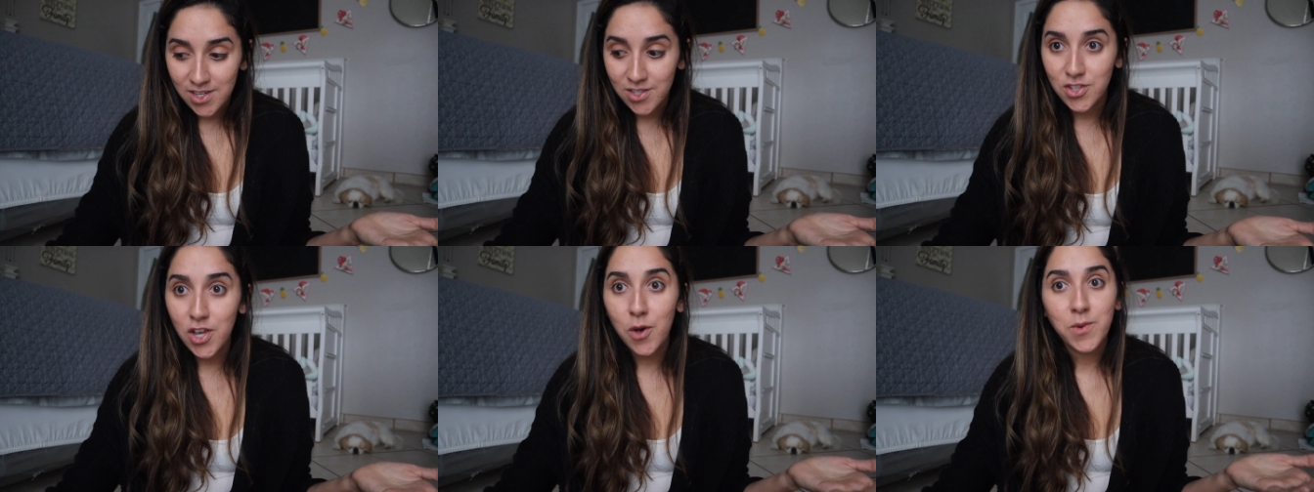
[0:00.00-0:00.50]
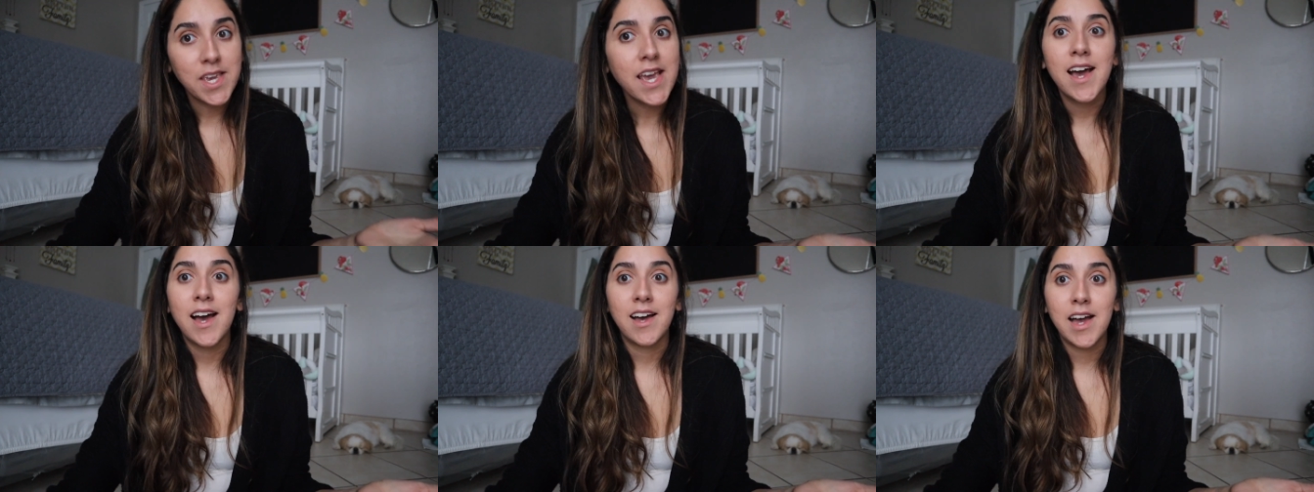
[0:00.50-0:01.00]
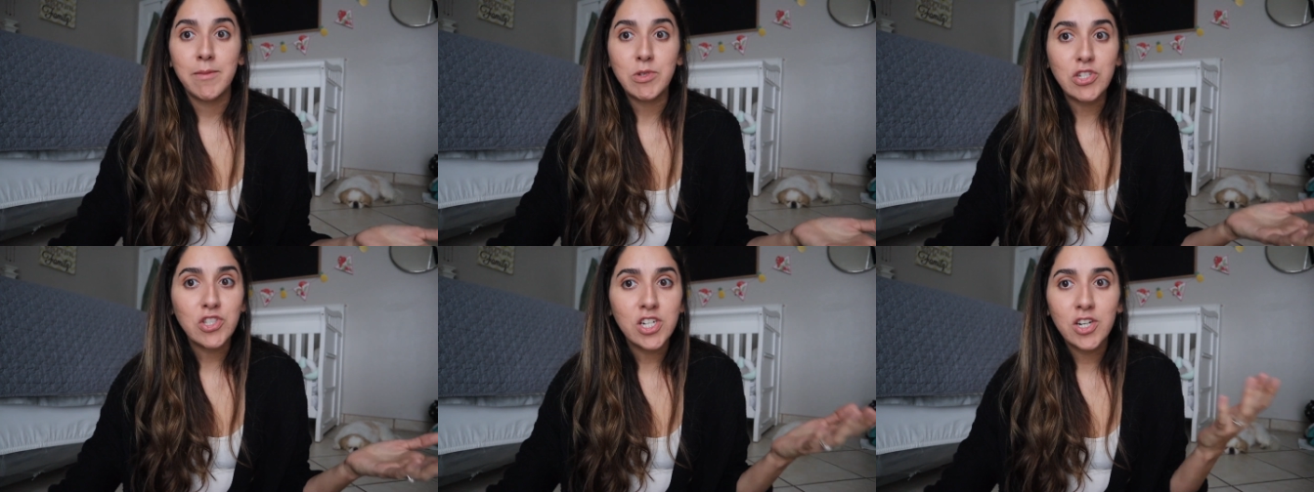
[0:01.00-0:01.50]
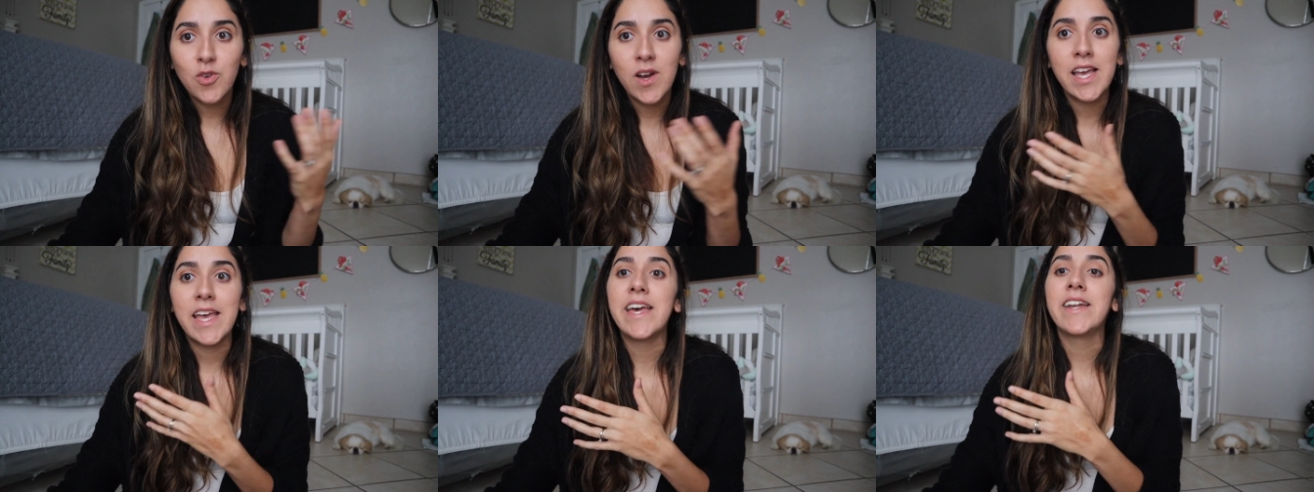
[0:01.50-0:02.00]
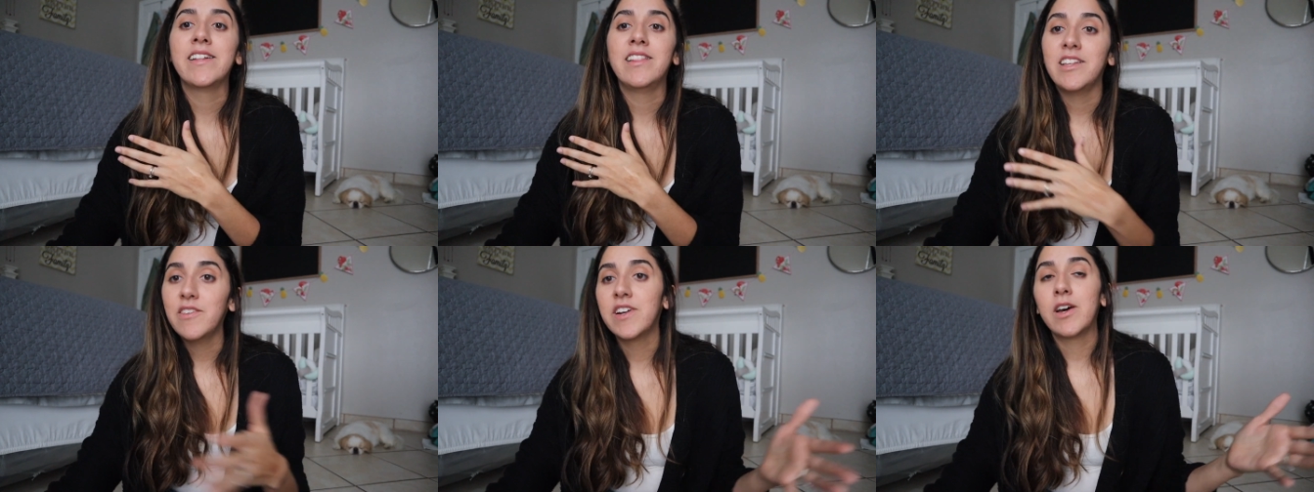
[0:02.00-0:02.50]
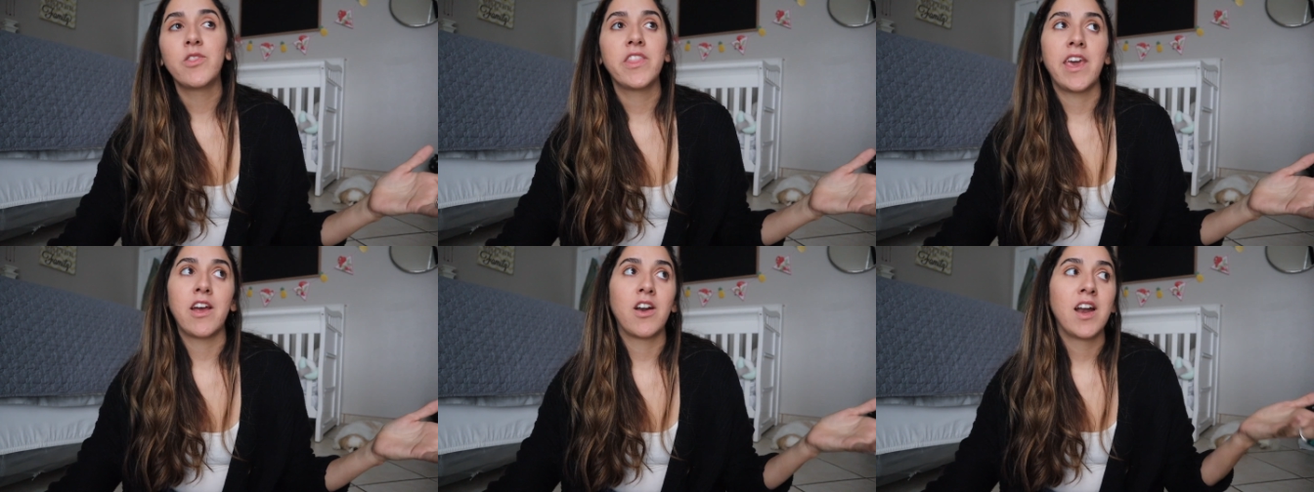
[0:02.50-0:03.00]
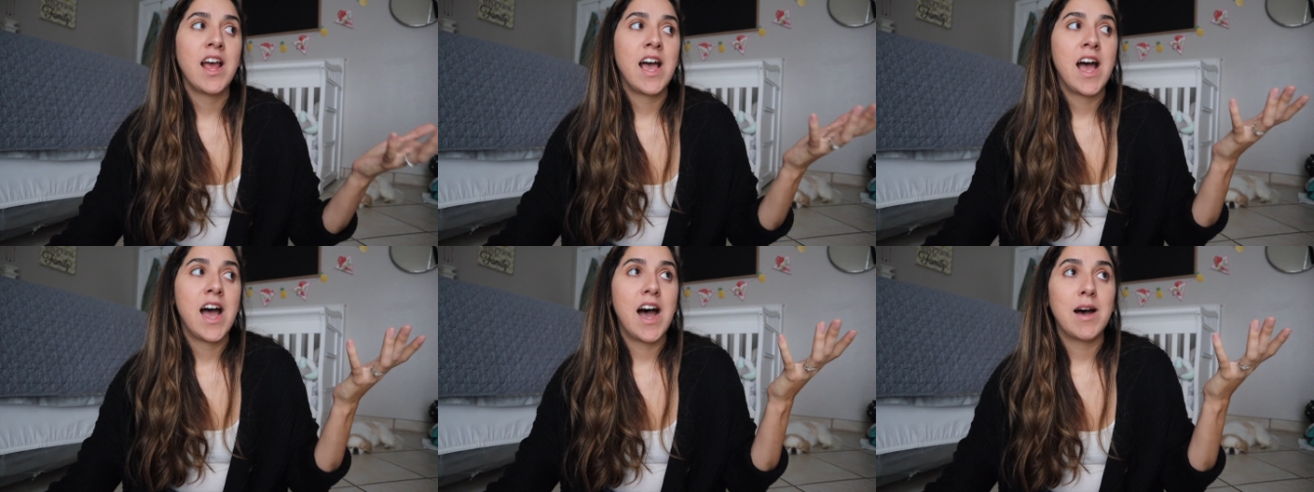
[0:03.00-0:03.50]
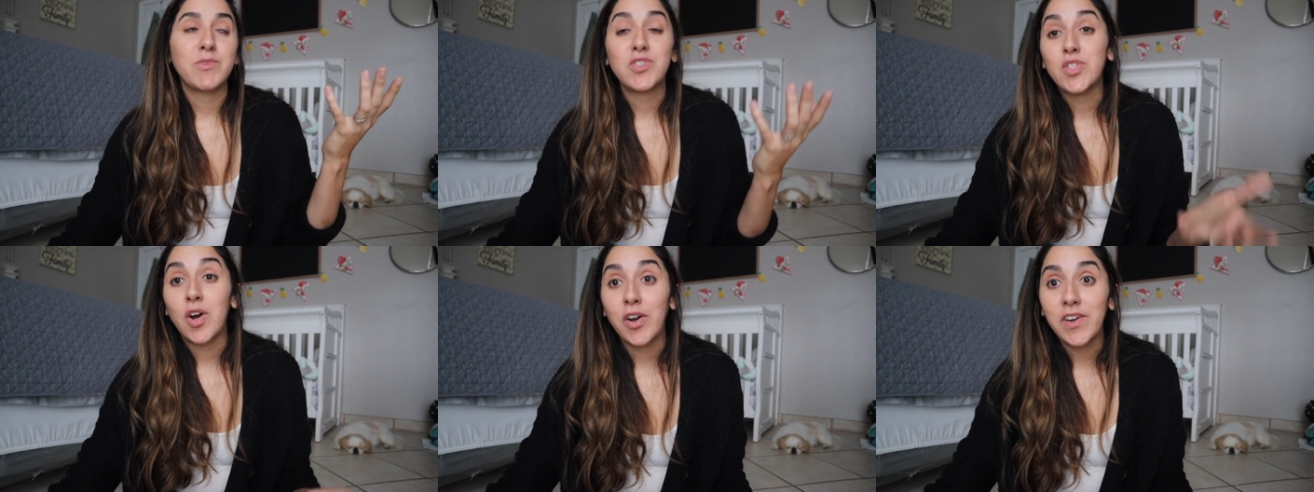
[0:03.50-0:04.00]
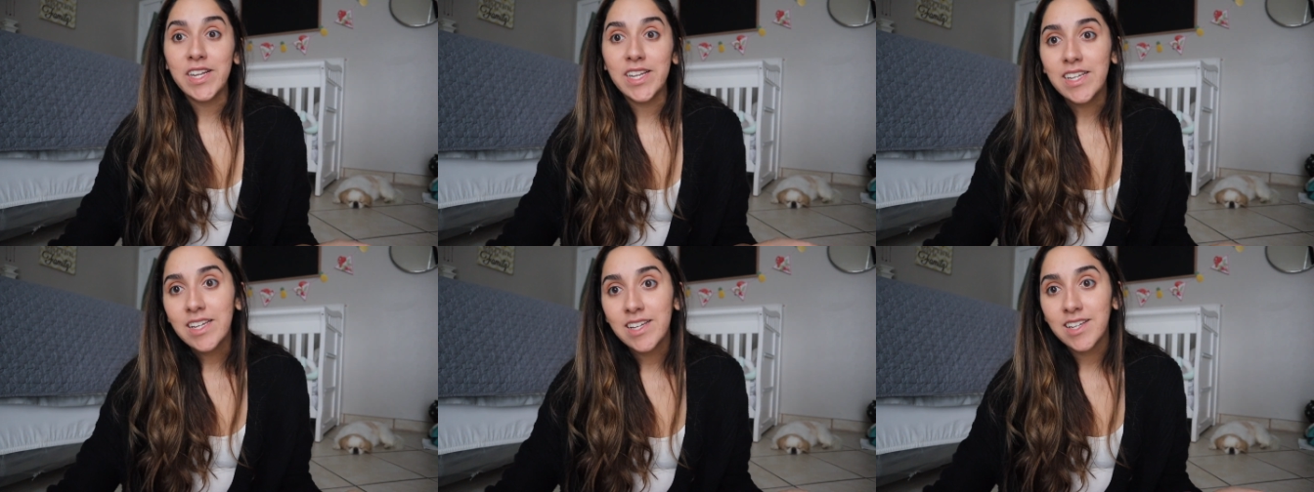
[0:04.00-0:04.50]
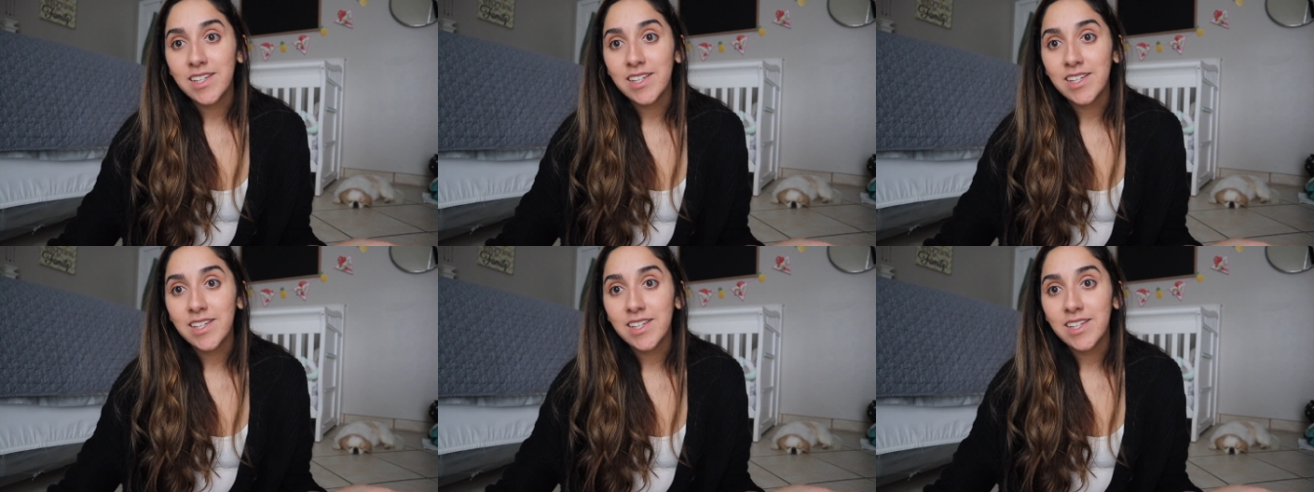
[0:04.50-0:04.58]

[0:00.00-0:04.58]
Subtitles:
So yeah, I'm just gonna go ahead and leave it out there. I'm sorry